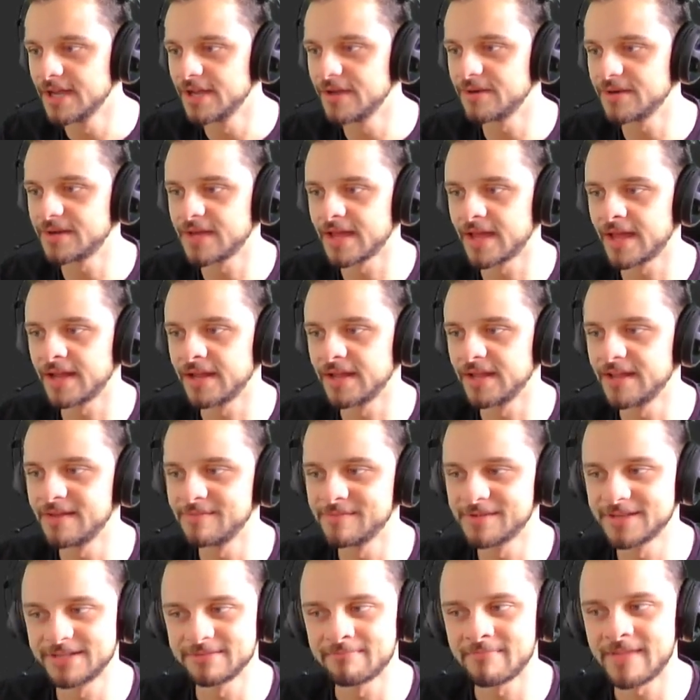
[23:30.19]
You can
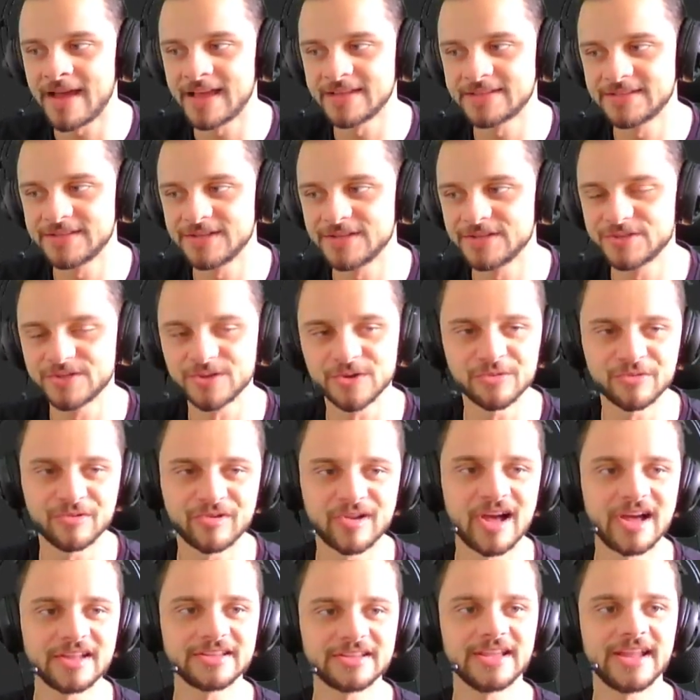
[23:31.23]
limit the message, so you're
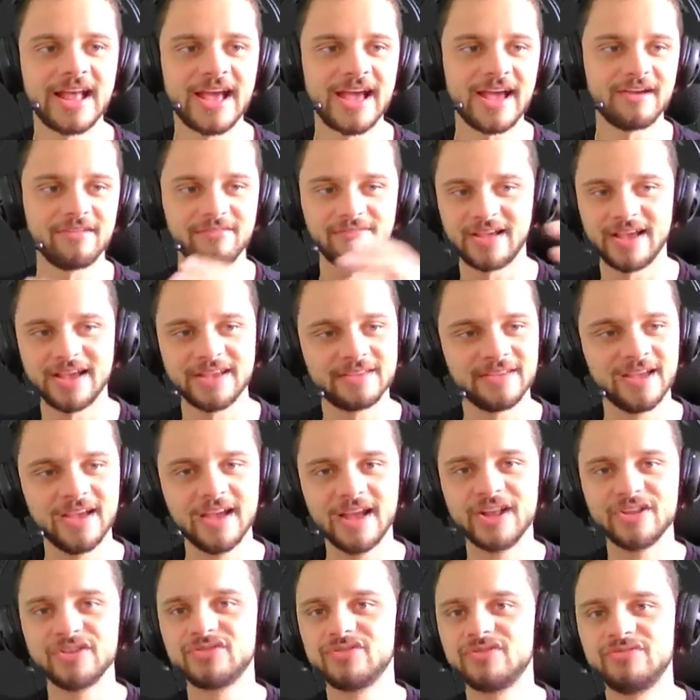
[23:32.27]
not gonna have like
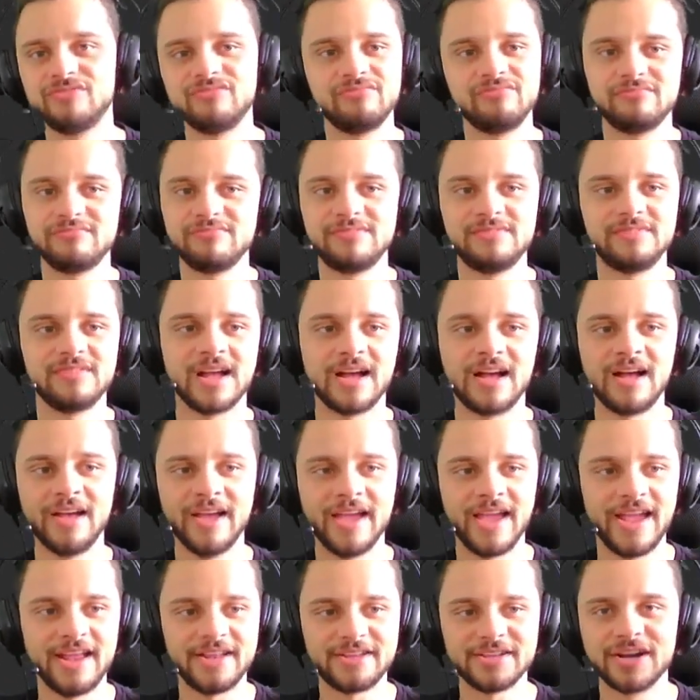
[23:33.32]

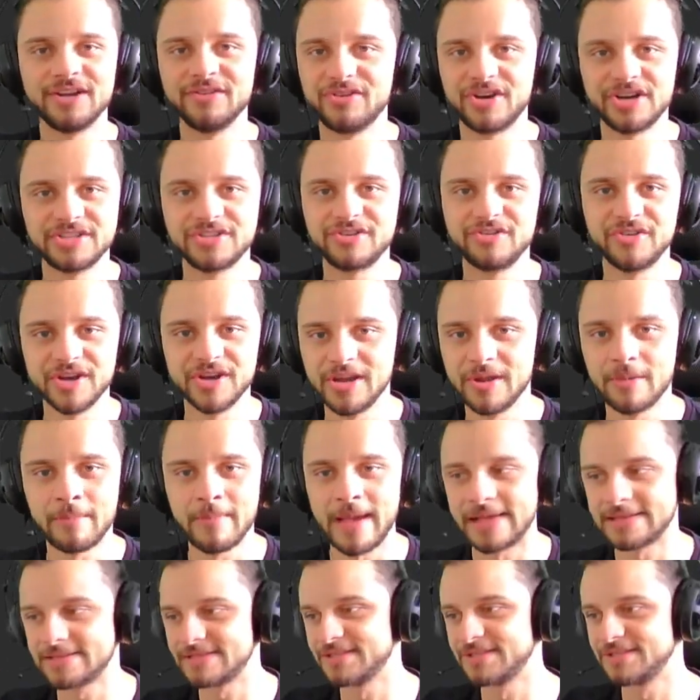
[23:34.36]
800 trillion
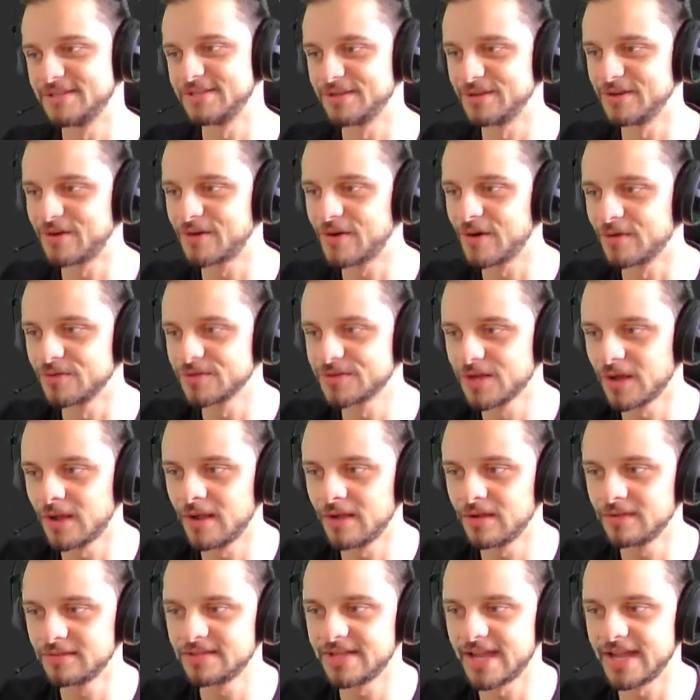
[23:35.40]
messages in your
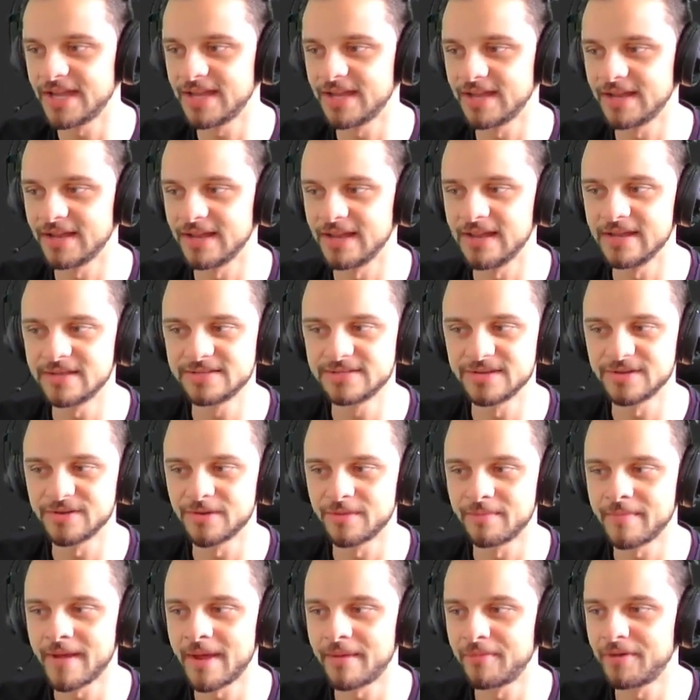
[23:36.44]
console, eating
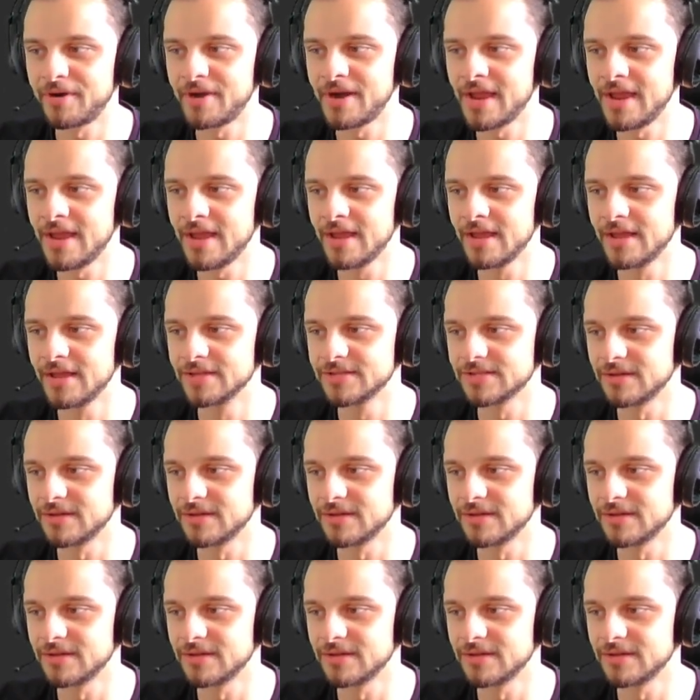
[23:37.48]
your memory.